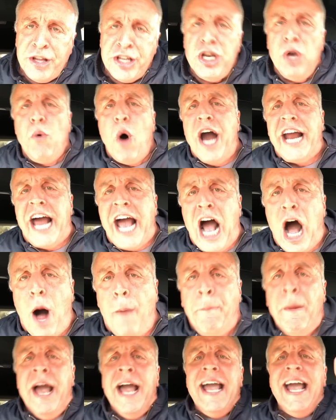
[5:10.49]
You want to
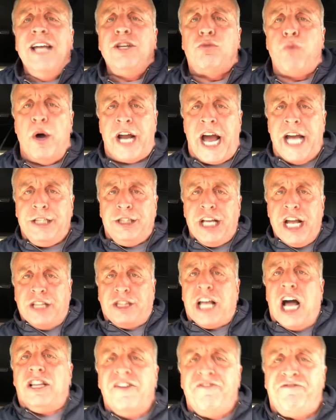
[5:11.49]
help? Here's one idea.
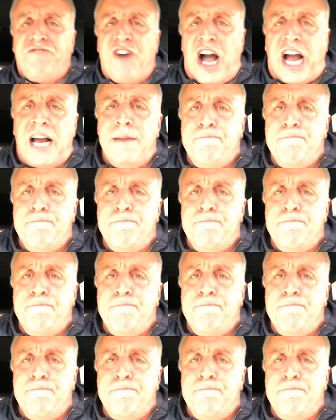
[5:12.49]
Tell the fucking